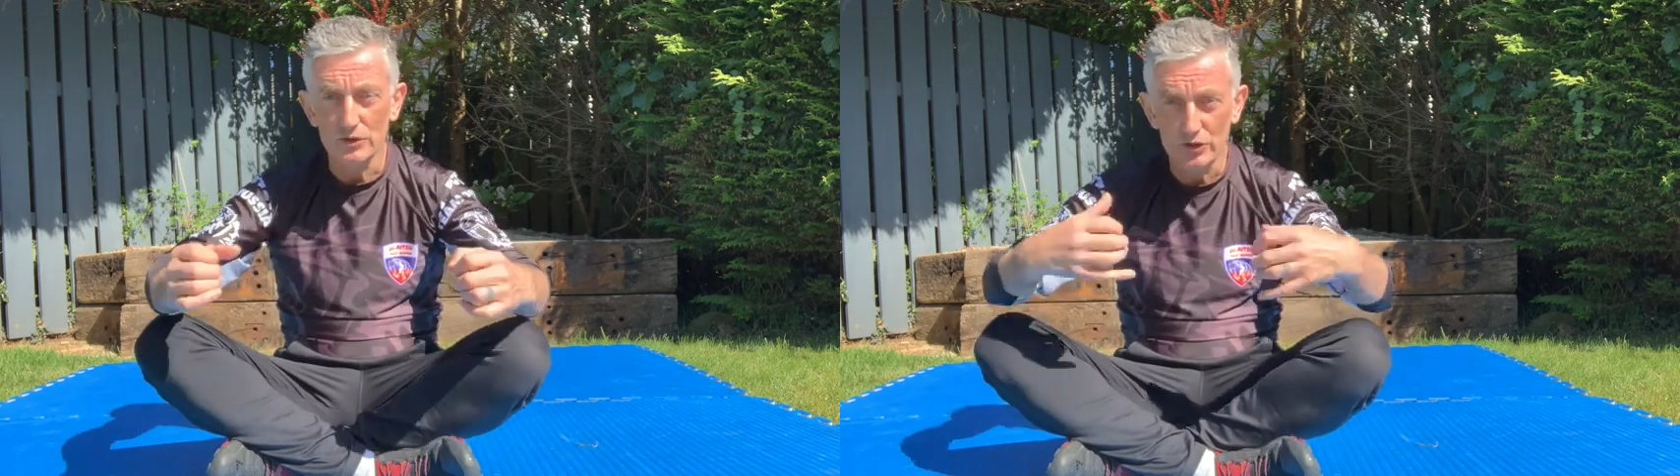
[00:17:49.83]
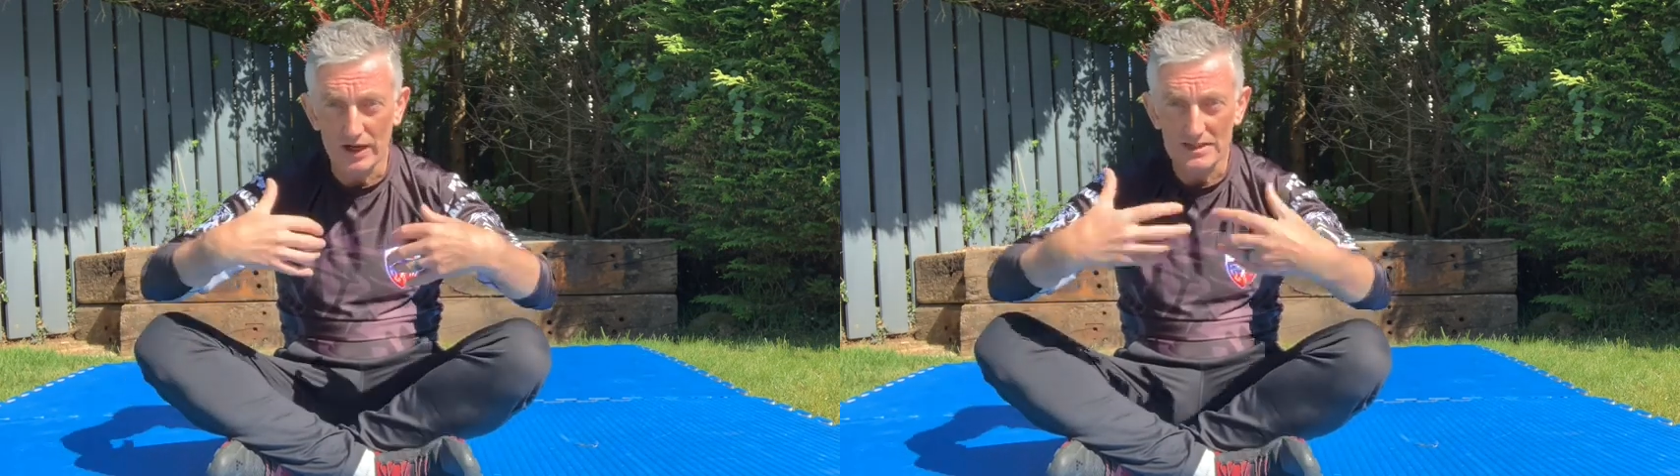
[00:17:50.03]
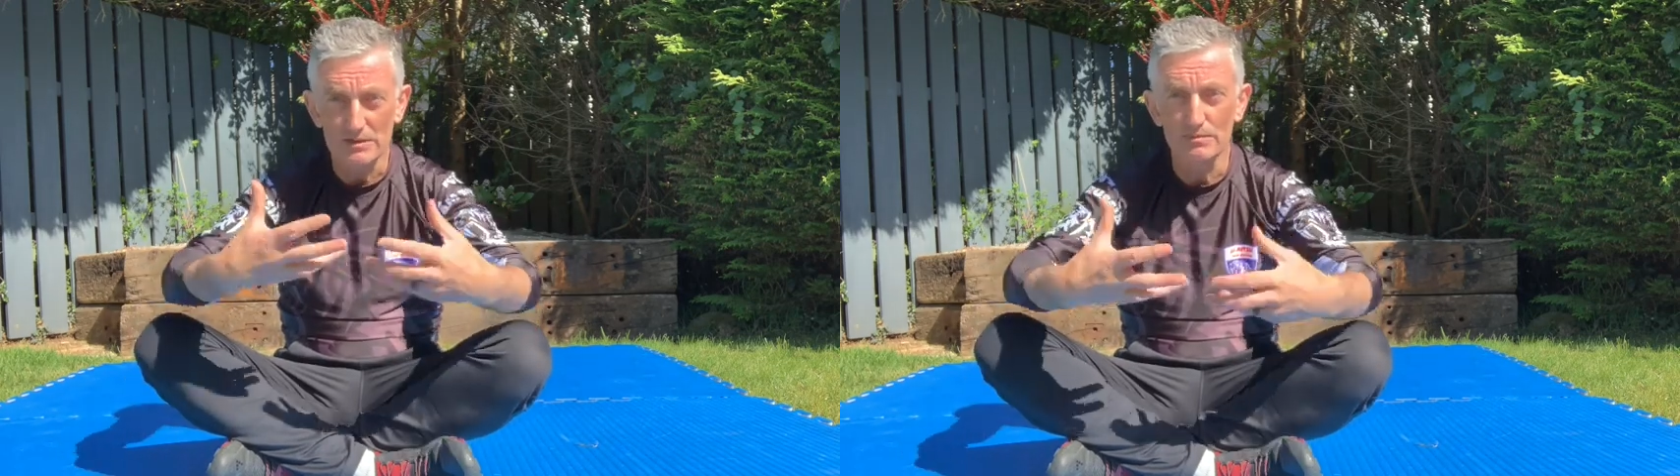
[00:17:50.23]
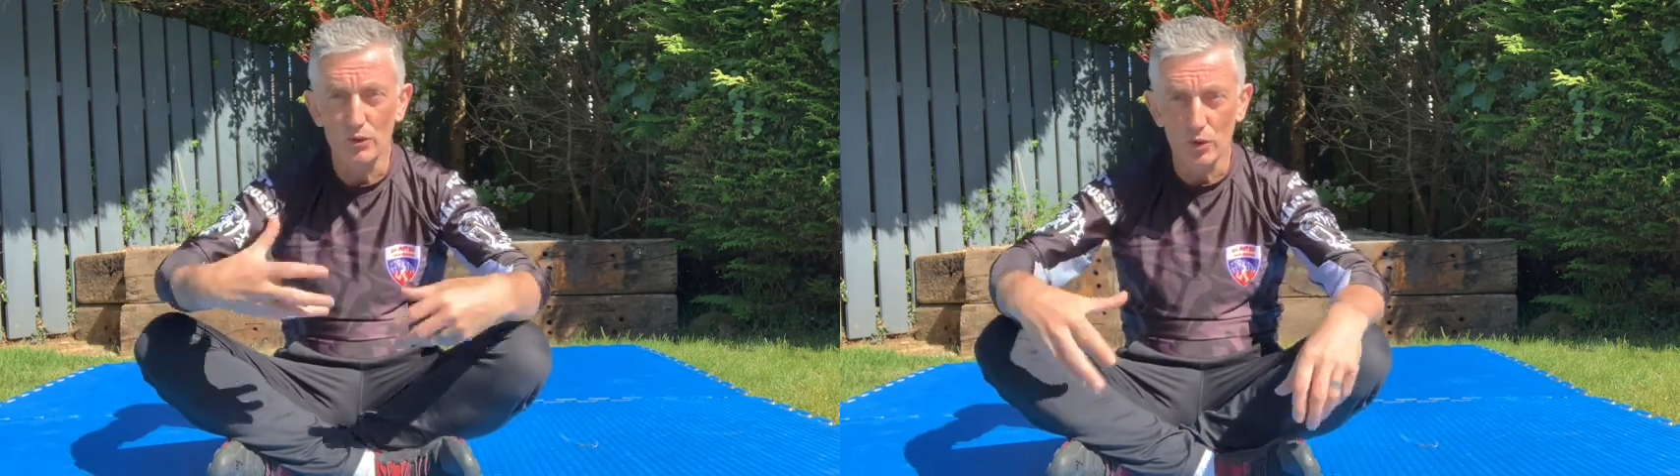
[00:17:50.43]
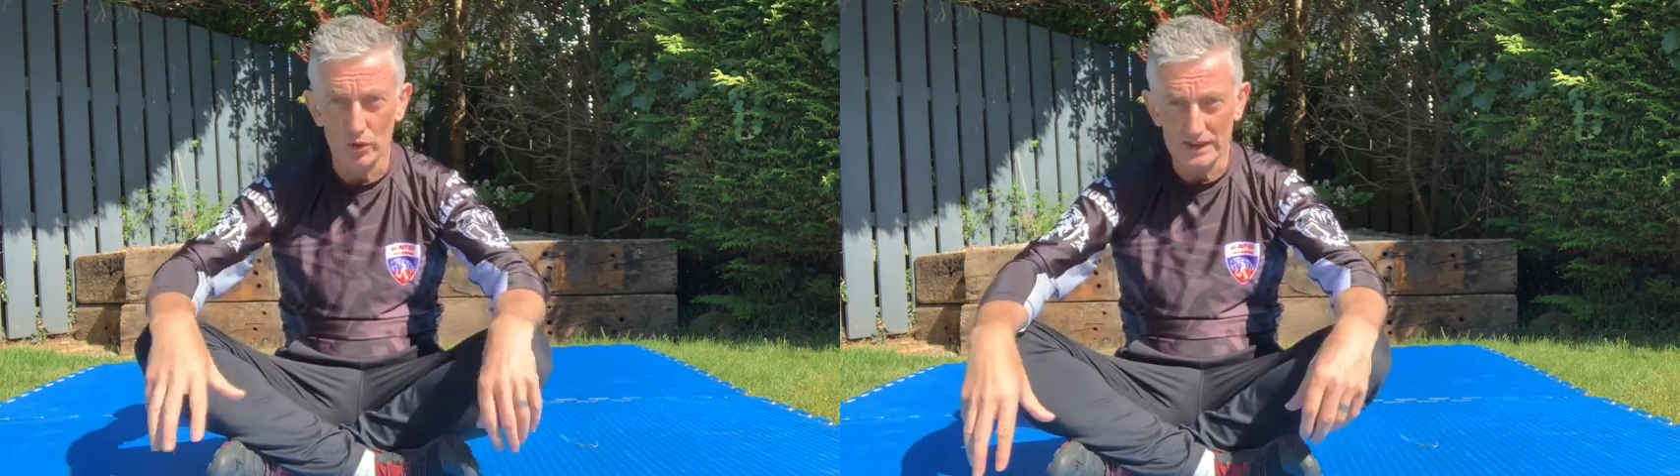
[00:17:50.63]
You're actually
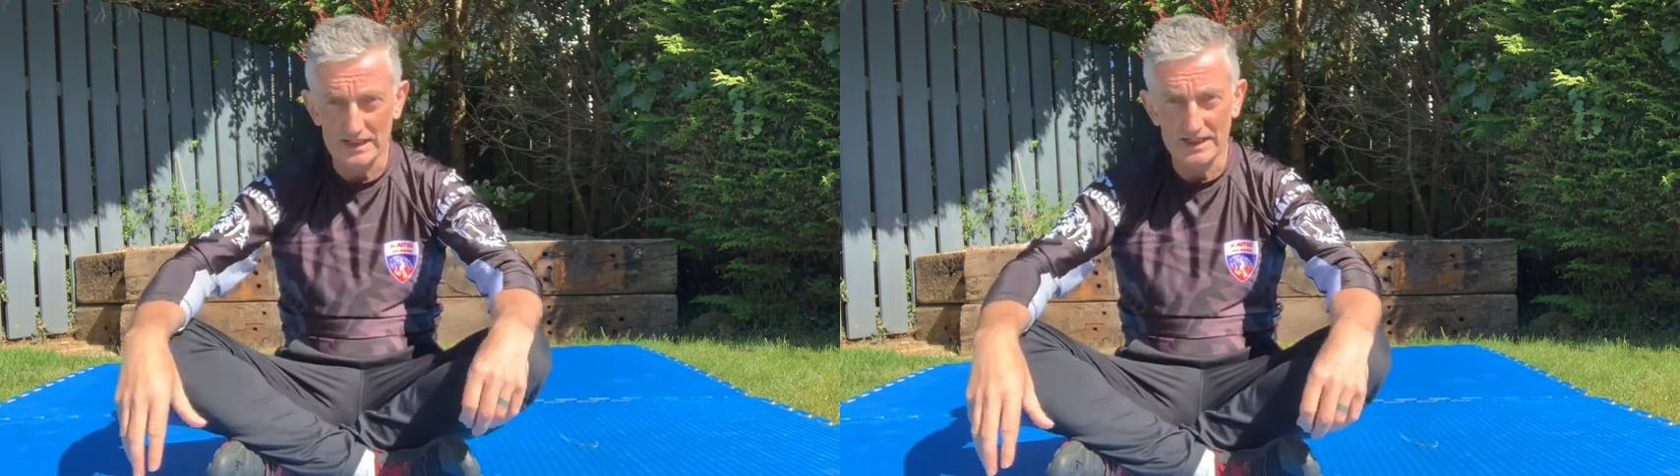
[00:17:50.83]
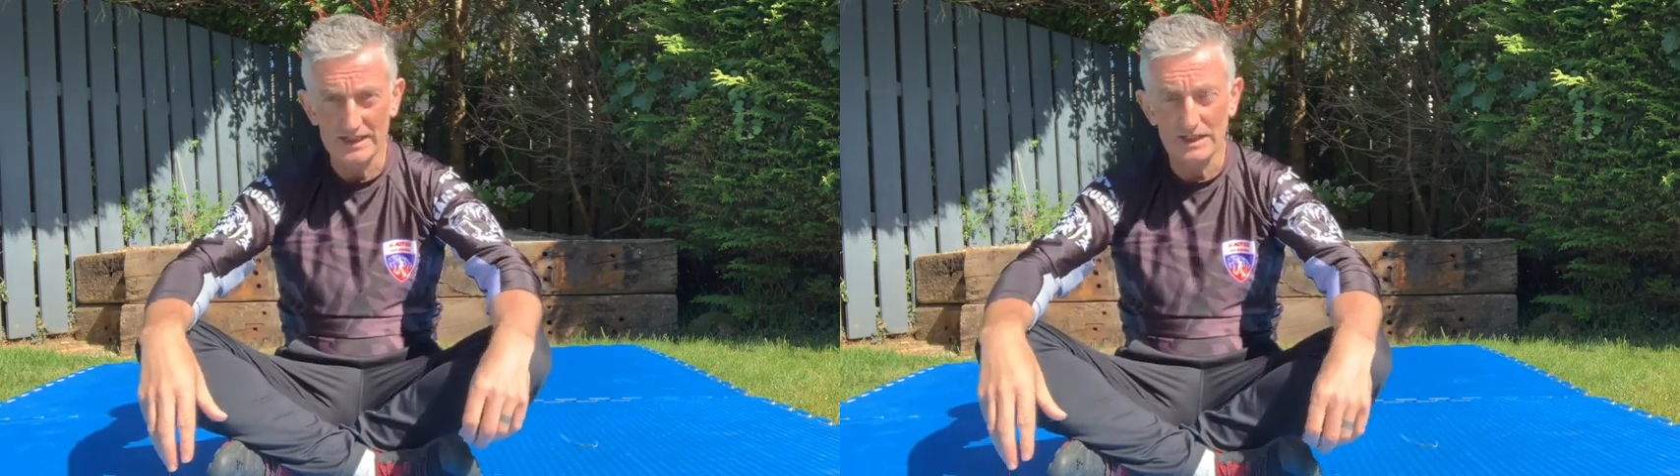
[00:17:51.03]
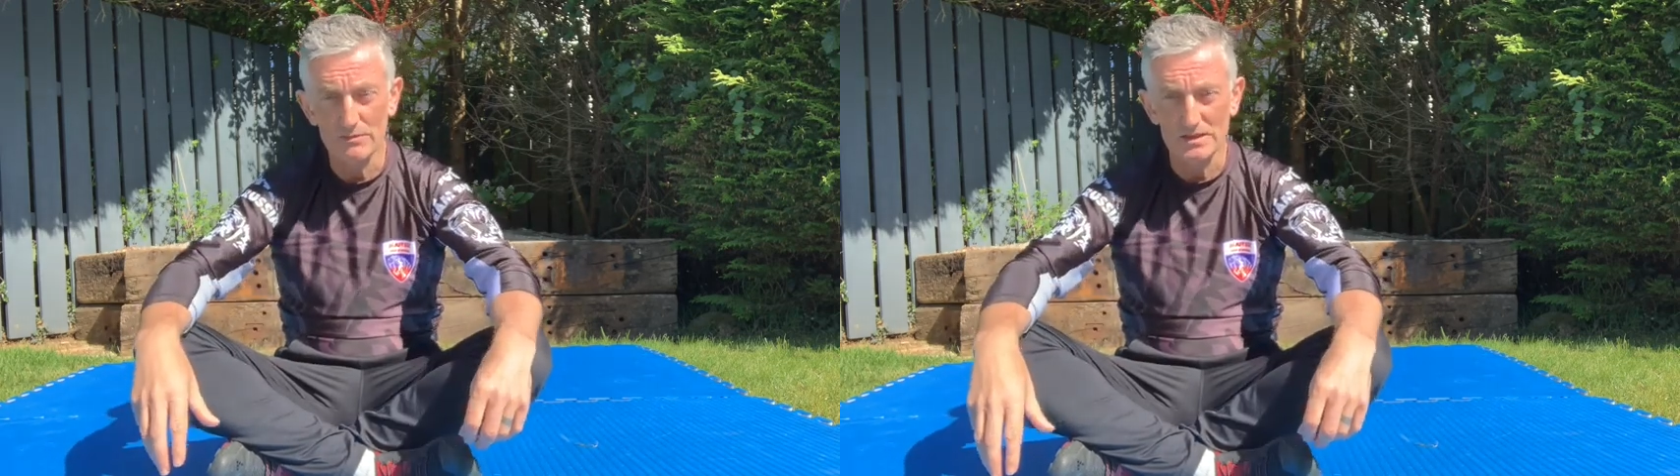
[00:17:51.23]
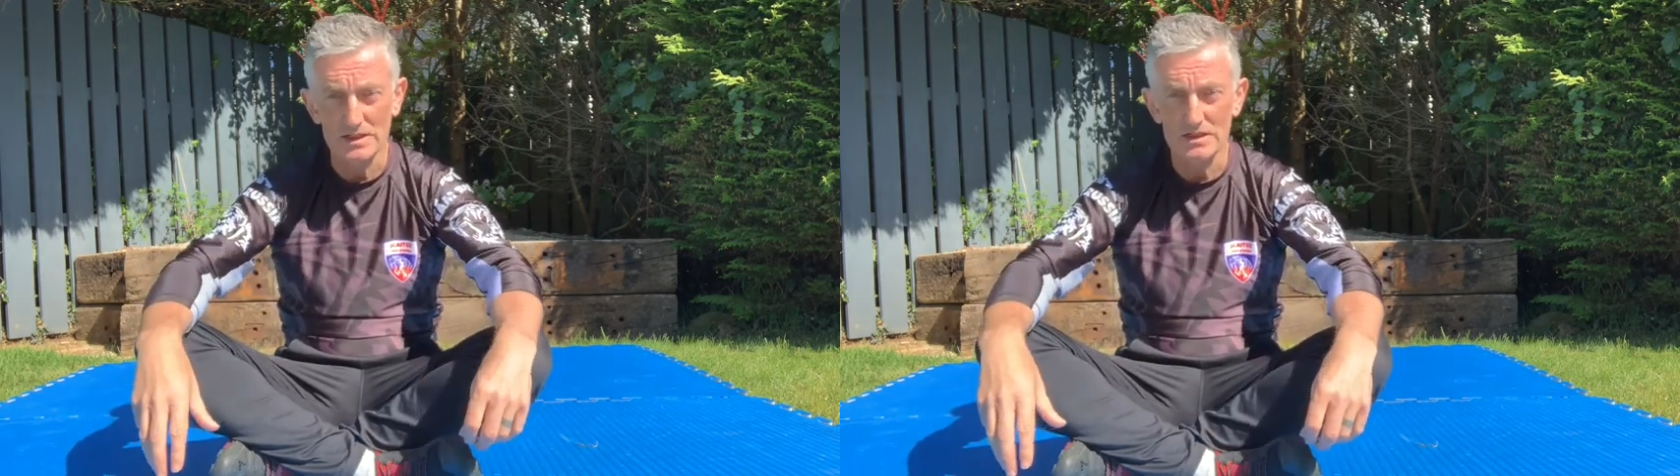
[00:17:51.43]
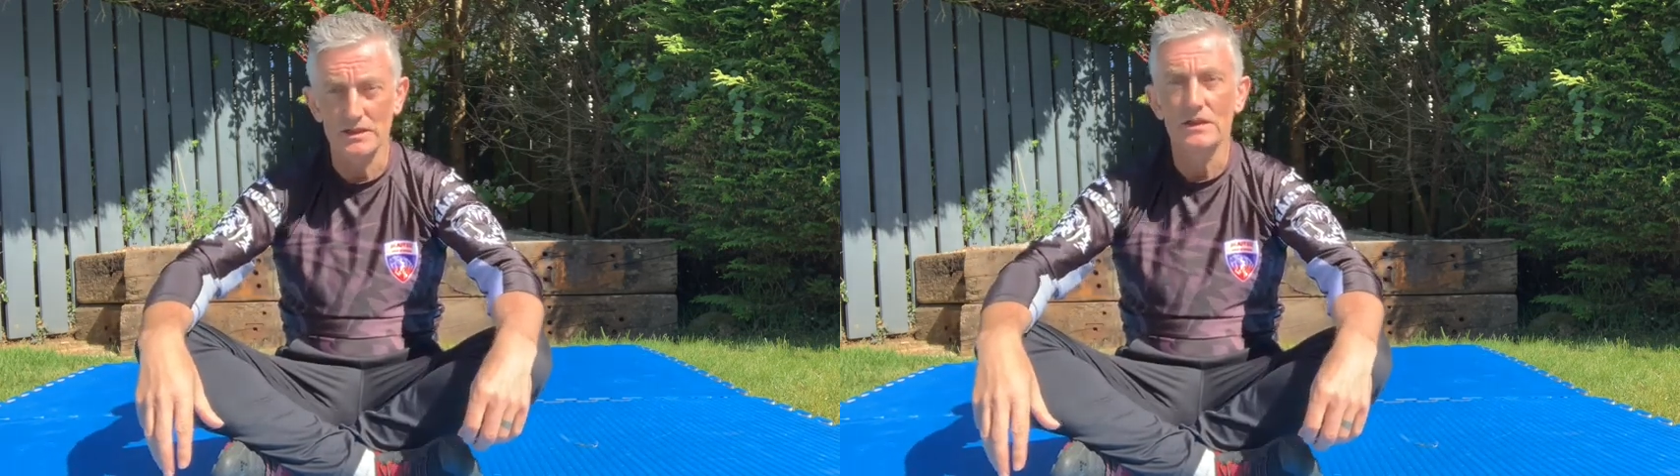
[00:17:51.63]
molding it into that
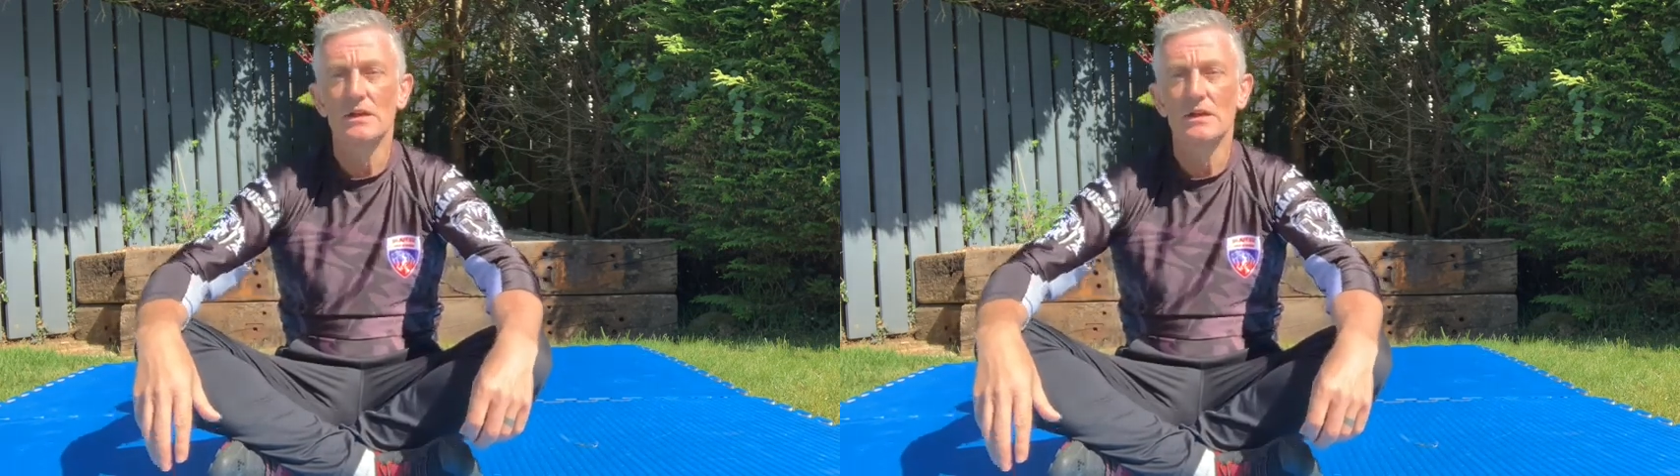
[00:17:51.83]
position.